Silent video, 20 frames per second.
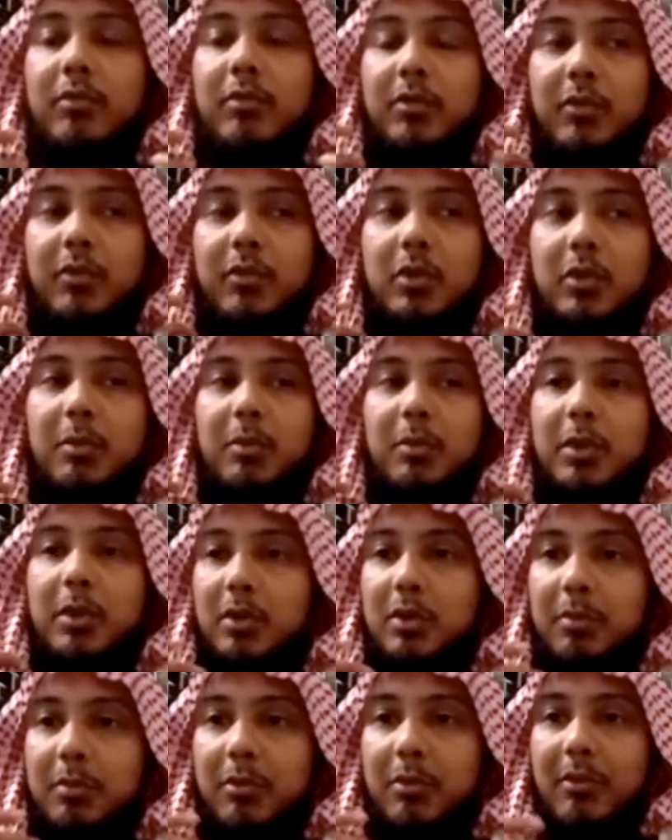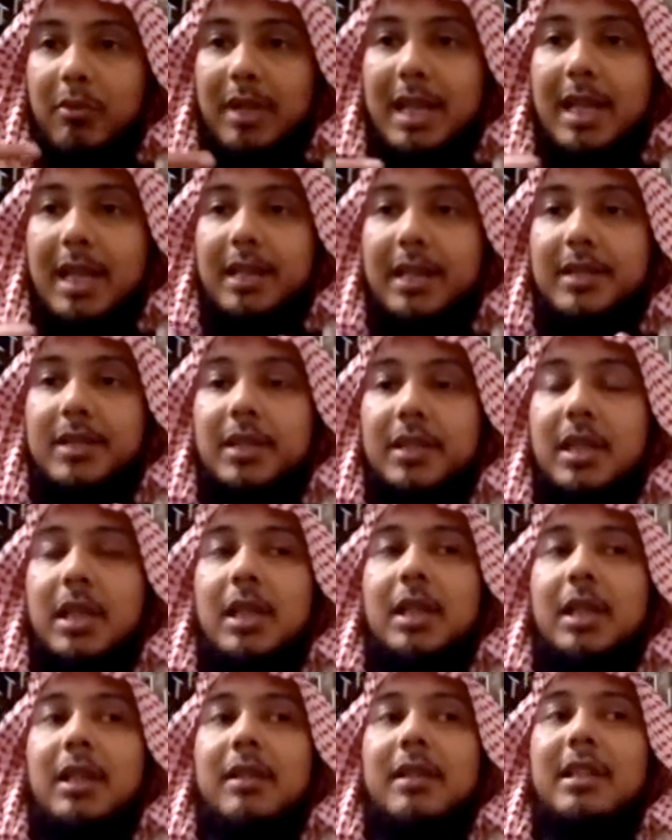for your body to be relaxed.
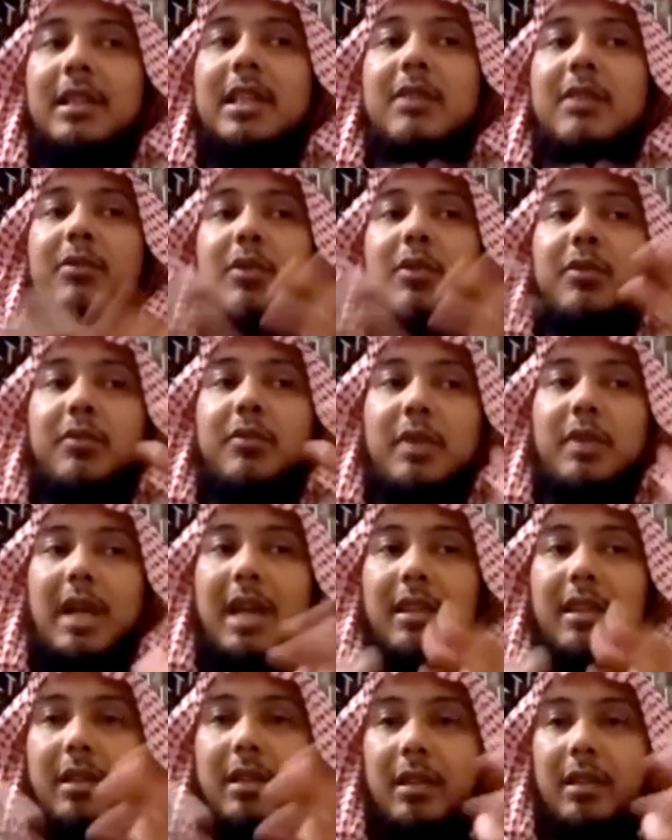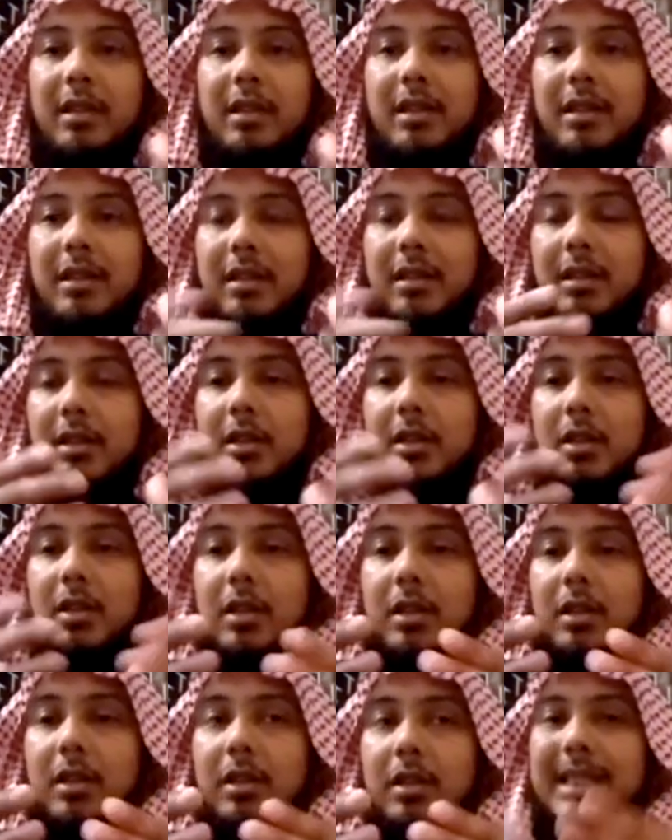They give you other
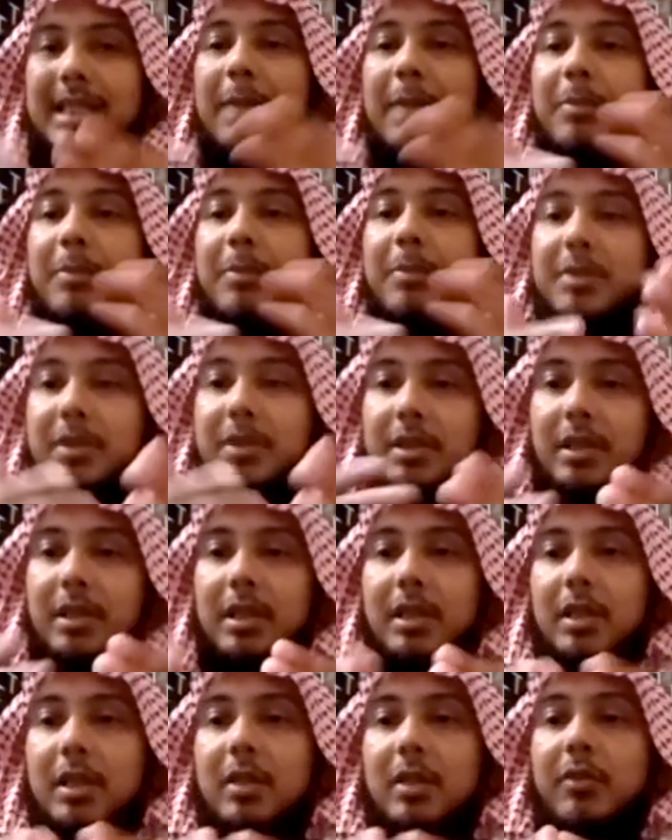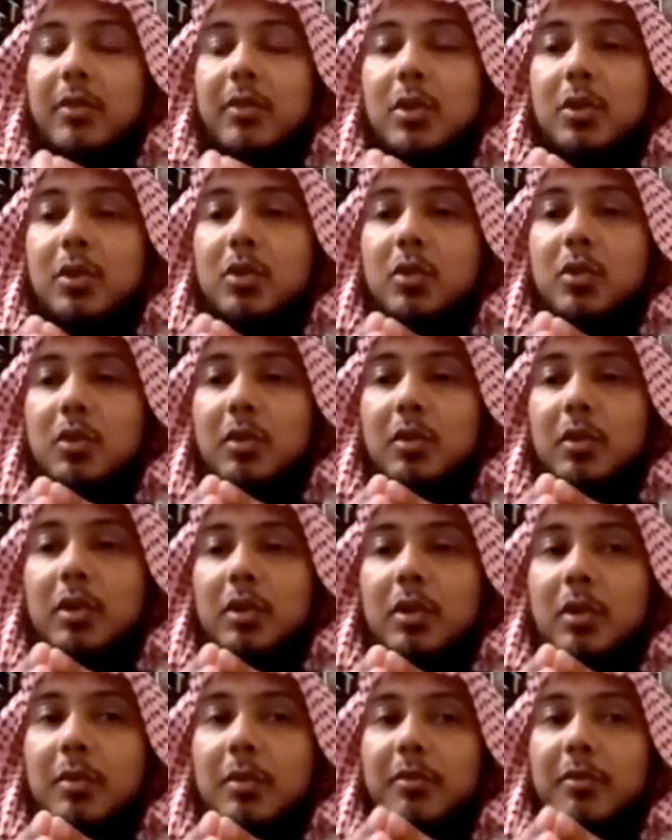tips for you to,
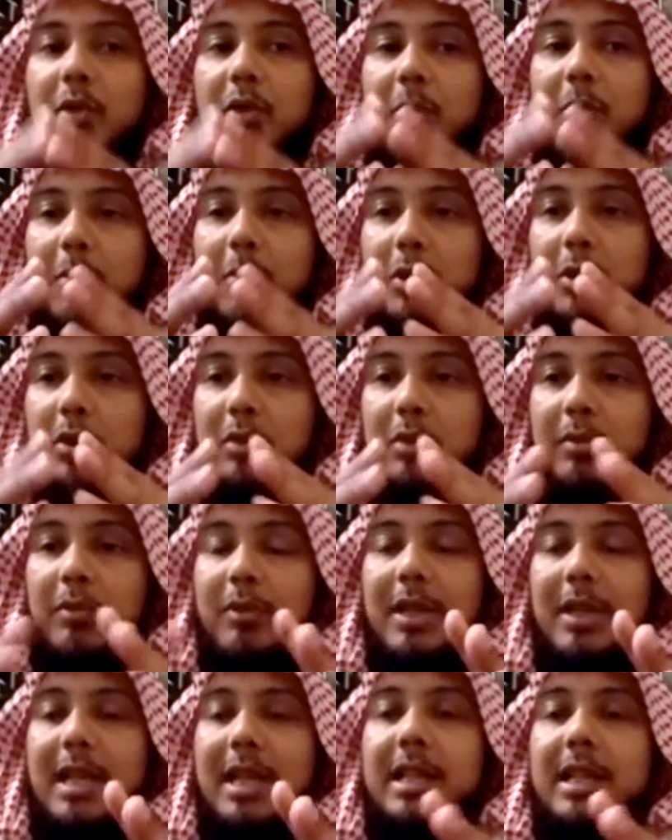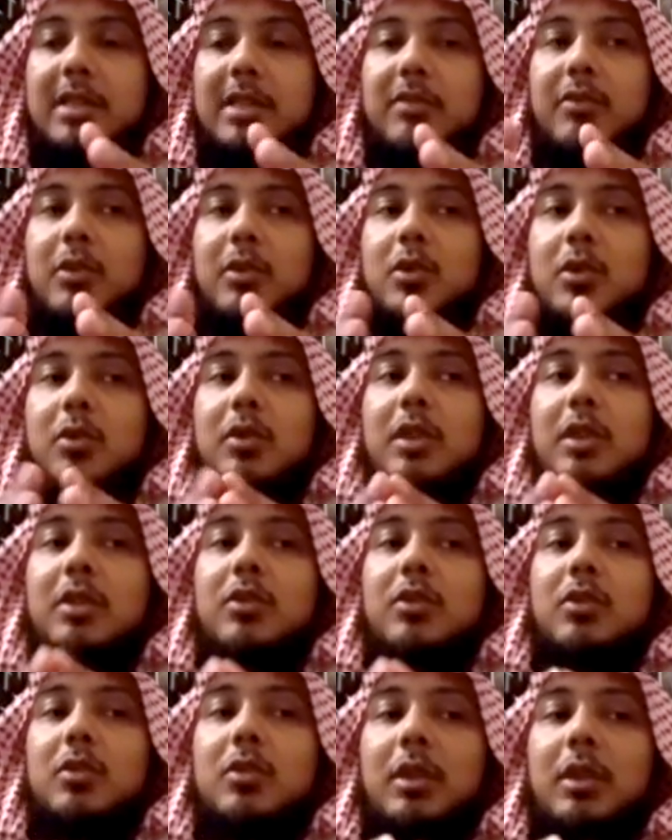for your body to be relaxed, for you then
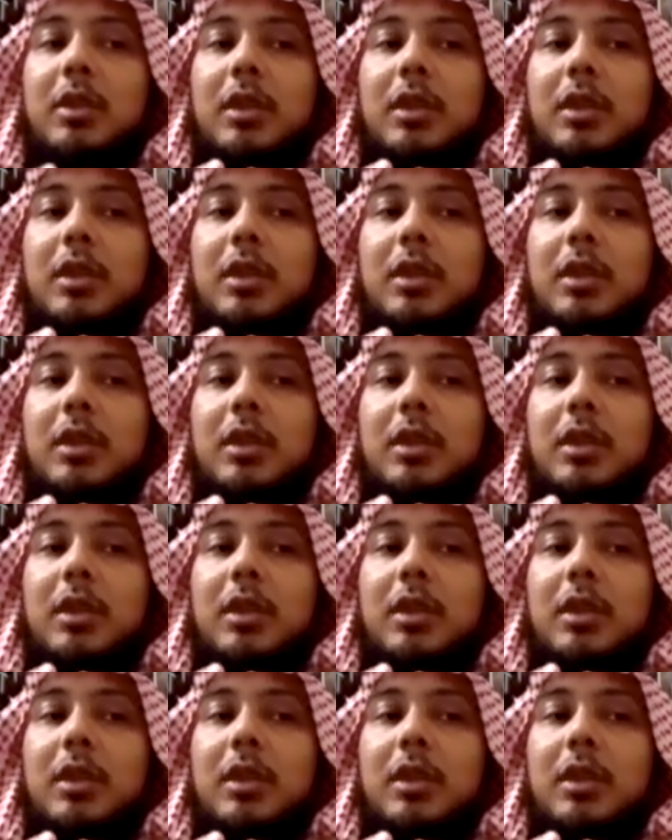to,